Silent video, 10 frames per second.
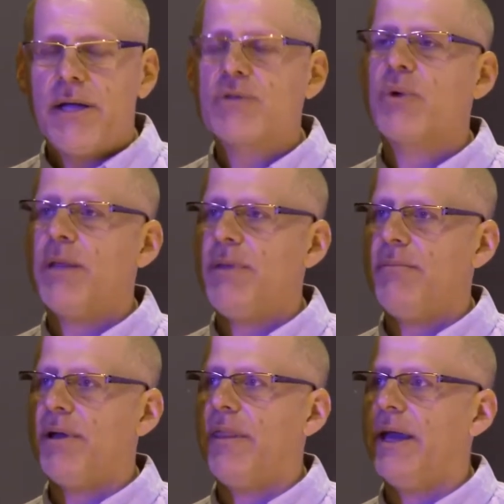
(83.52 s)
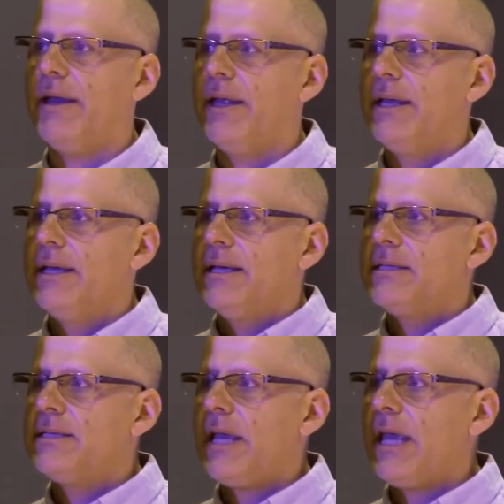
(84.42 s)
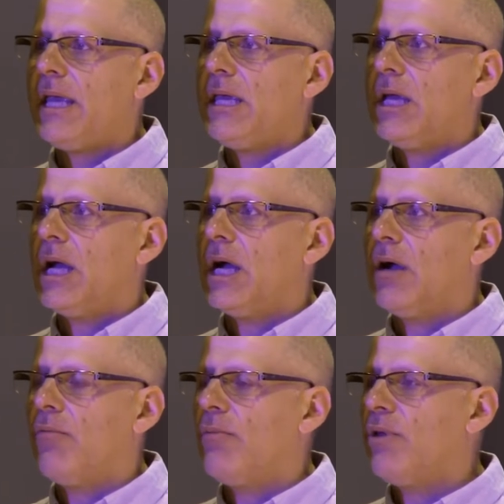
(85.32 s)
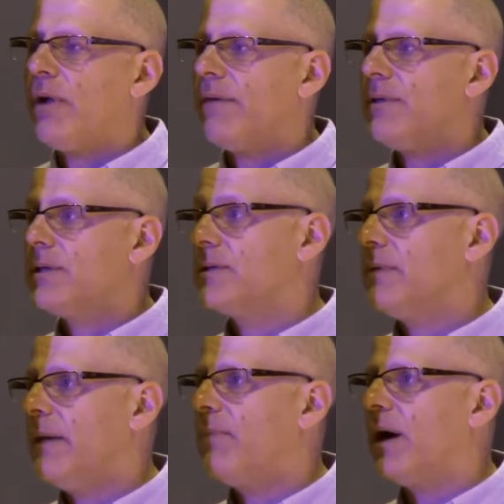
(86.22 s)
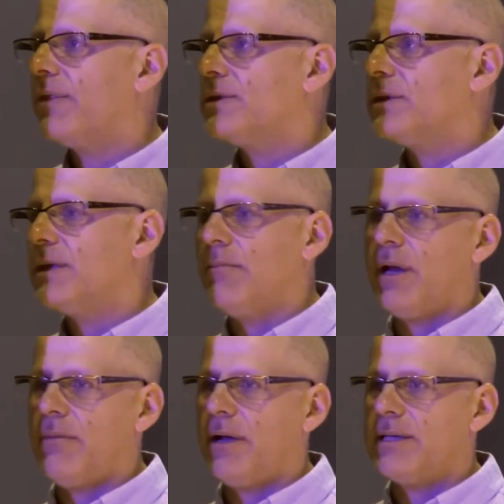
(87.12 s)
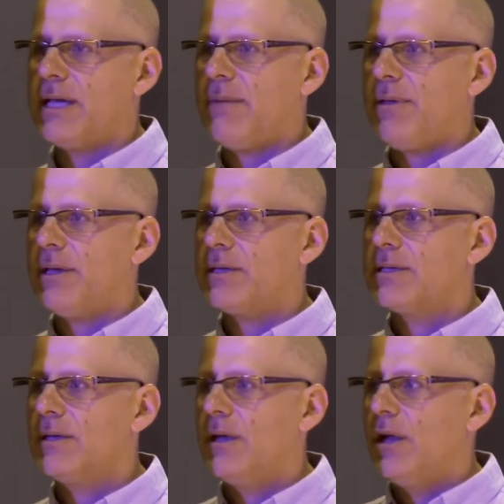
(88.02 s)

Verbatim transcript: Here's what I mean by that. Say um, you have this hypothesis that money buys happiness.